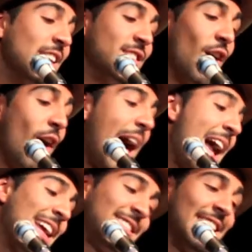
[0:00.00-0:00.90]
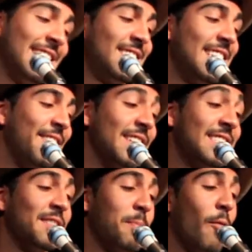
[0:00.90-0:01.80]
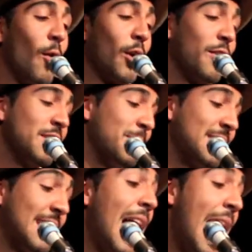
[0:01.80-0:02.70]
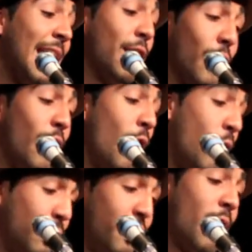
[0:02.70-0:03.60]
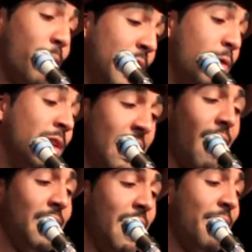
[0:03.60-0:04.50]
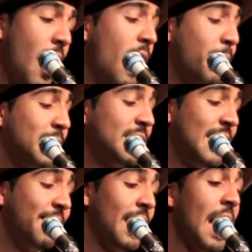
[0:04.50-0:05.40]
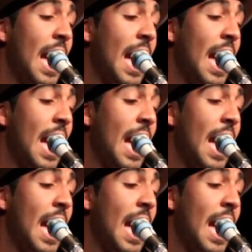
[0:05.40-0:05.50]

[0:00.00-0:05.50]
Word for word: So I had seen Stevie since before Christmas, and I had a good old drunk reunion, lovey-dovey huggy with Stevie,